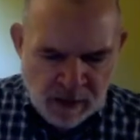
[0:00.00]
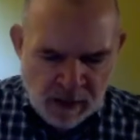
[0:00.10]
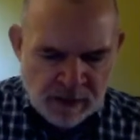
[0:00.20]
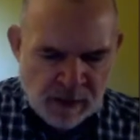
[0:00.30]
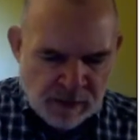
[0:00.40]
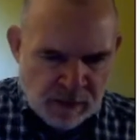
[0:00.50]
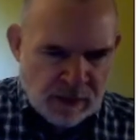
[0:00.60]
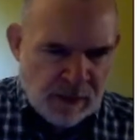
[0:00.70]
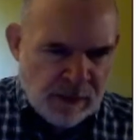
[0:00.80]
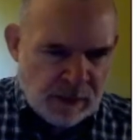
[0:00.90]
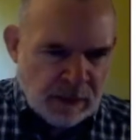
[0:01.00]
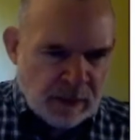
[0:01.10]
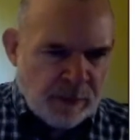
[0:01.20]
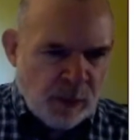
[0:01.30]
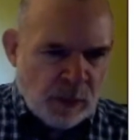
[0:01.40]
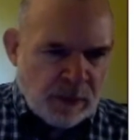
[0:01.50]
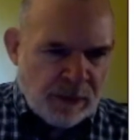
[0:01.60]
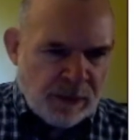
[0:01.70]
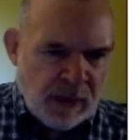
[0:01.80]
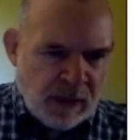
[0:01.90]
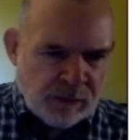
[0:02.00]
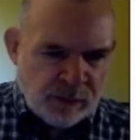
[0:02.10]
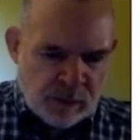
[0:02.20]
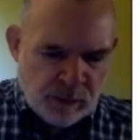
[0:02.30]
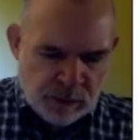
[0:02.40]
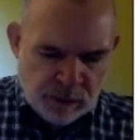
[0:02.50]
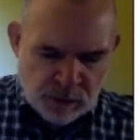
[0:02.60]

Another little important thing is when you're